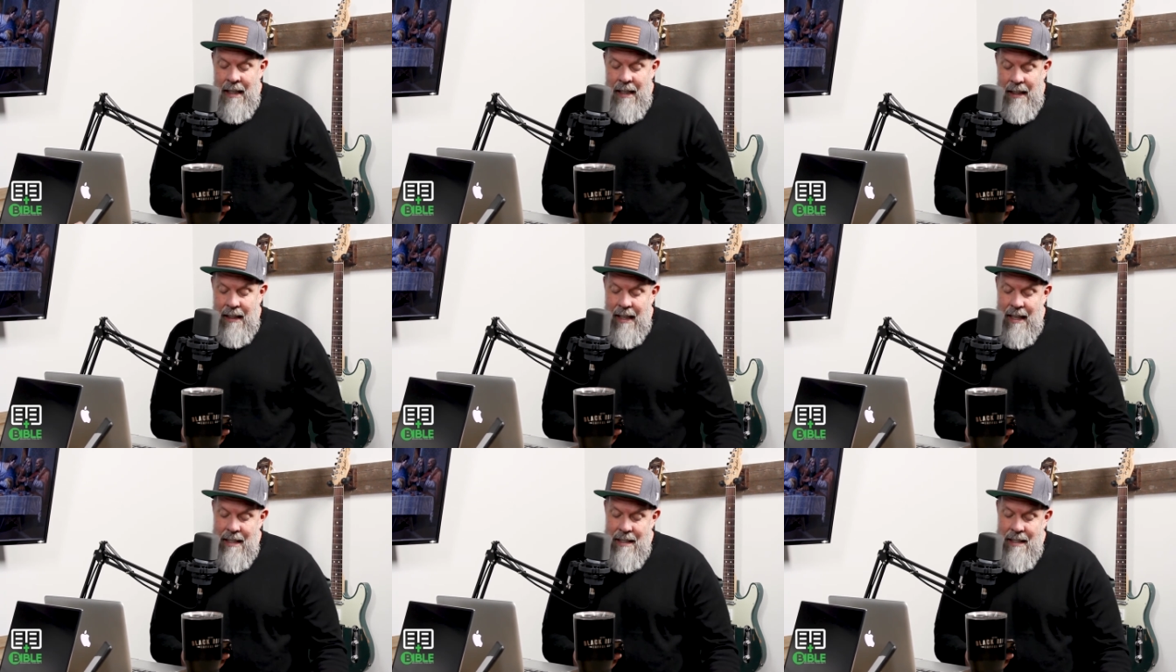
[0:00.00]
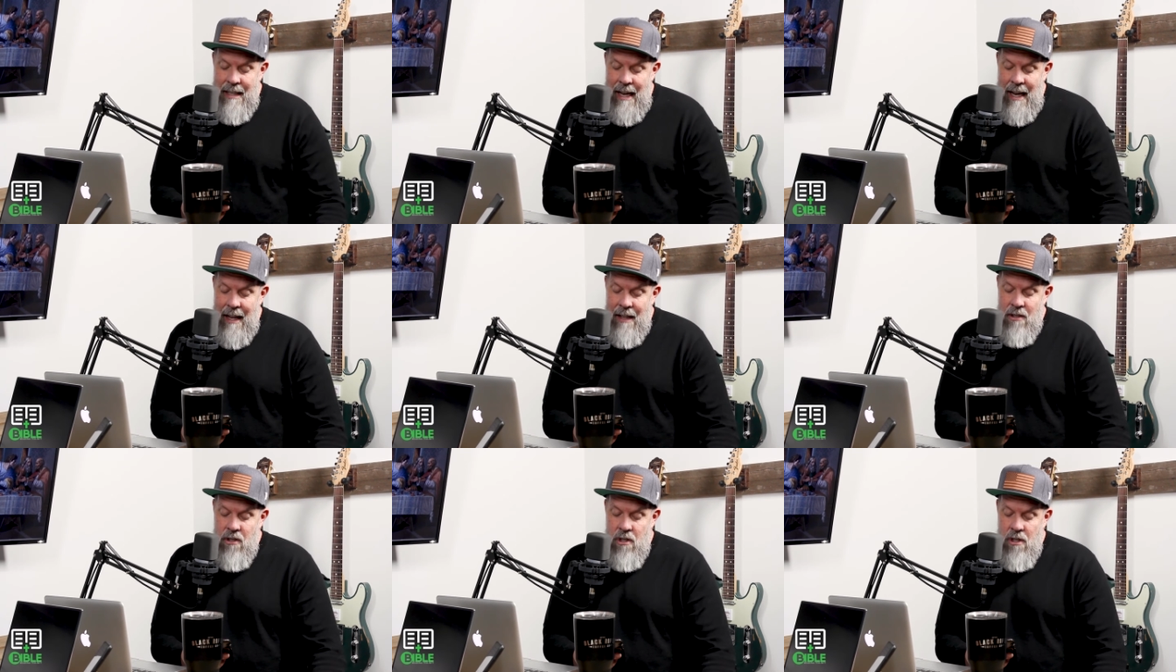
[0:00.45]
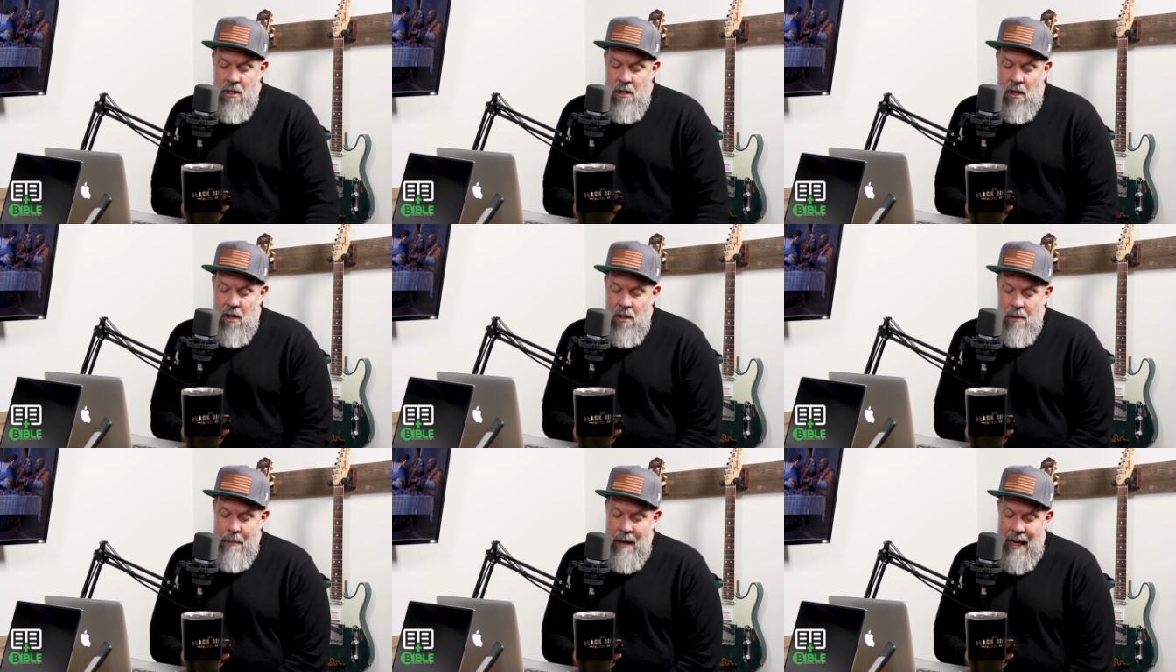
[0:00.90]
Let death
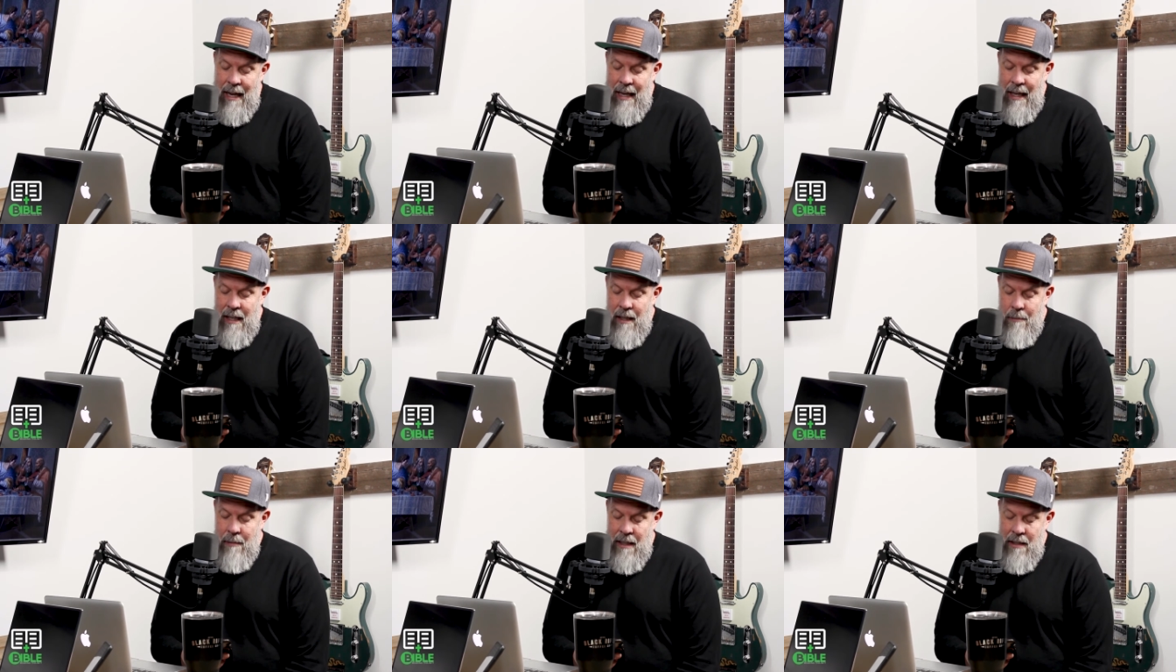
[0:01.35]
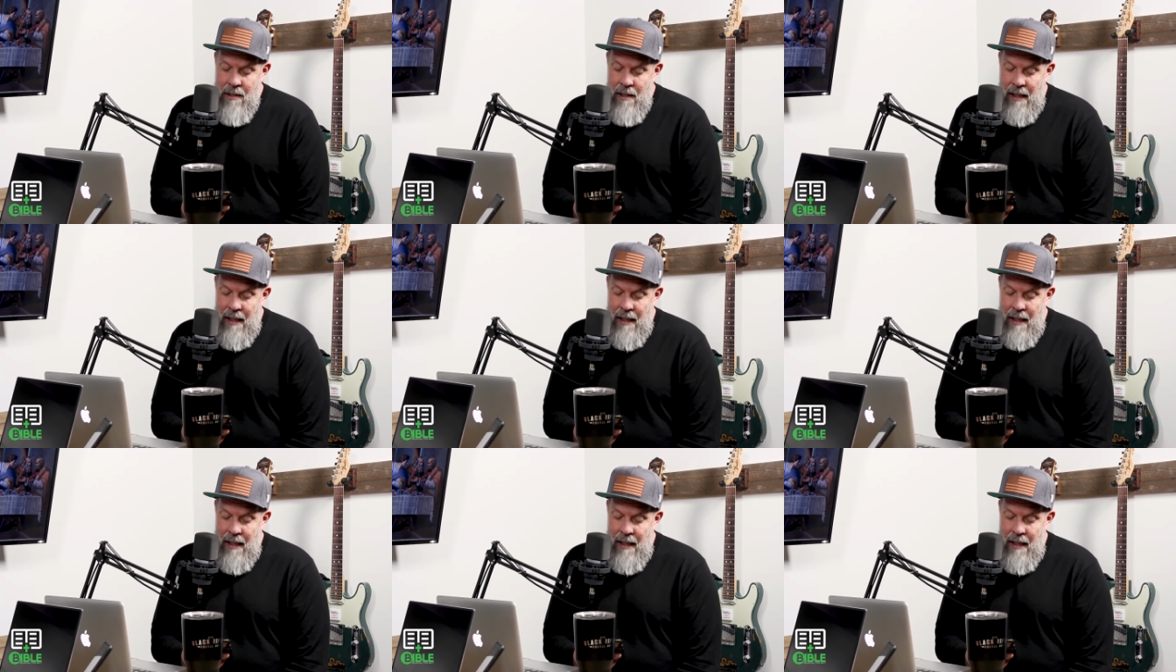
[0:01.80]
stalk my enemies.